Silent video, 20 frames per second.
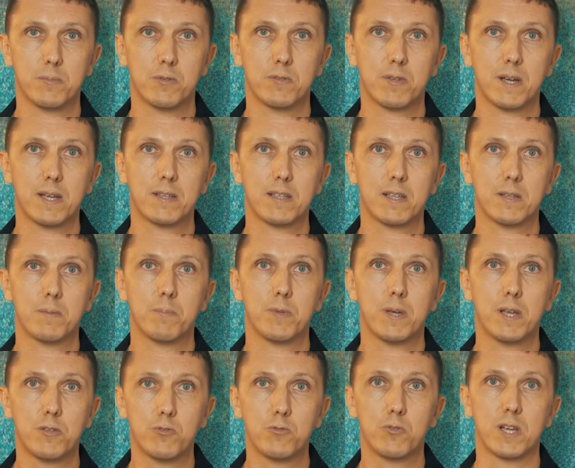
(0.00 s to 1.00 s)
provides a
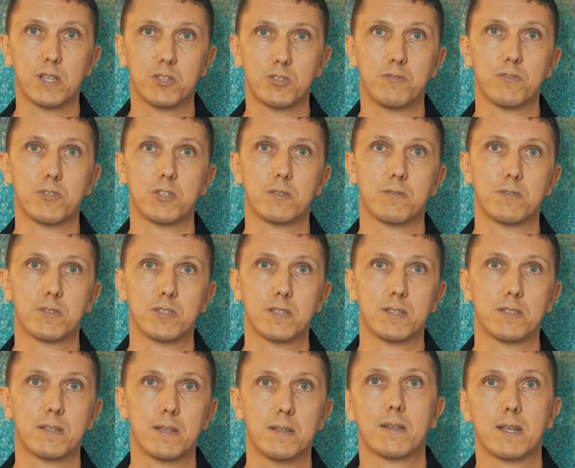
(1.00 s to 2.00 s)
complete range of
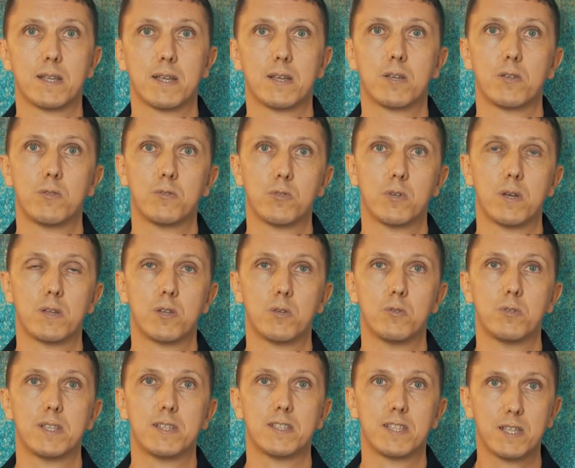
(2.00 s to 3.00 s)
services that include not
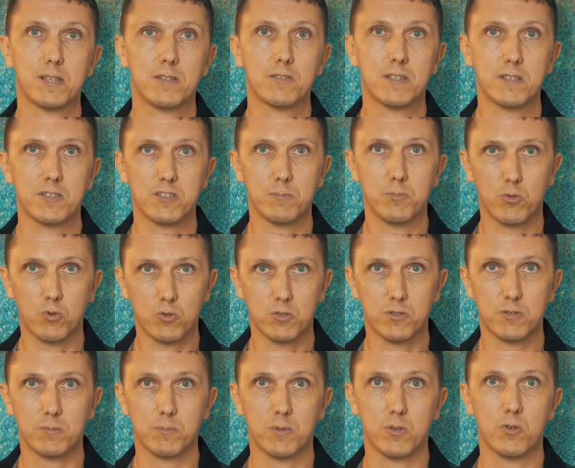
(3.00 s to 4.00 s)
only sales and
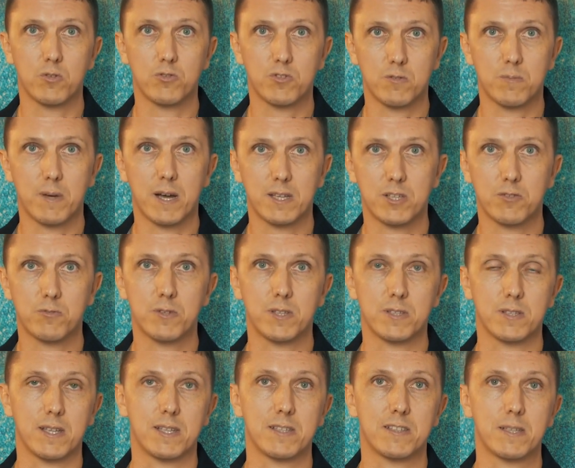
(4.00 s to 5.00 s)
support, but also management,
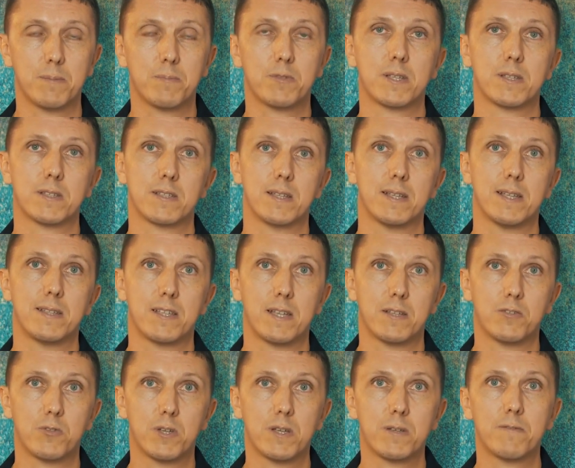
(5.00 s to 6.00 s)
acceptance,
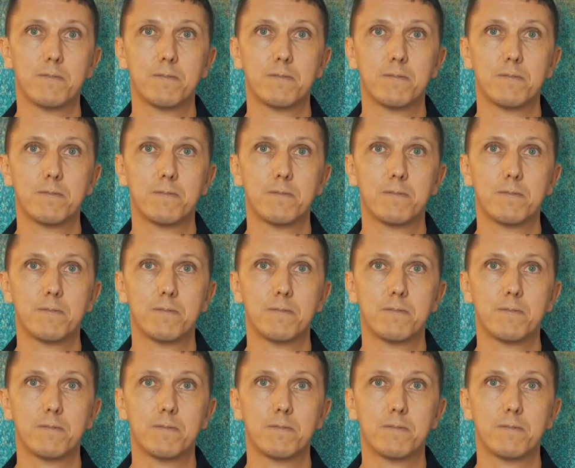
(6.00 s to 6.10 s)
etc.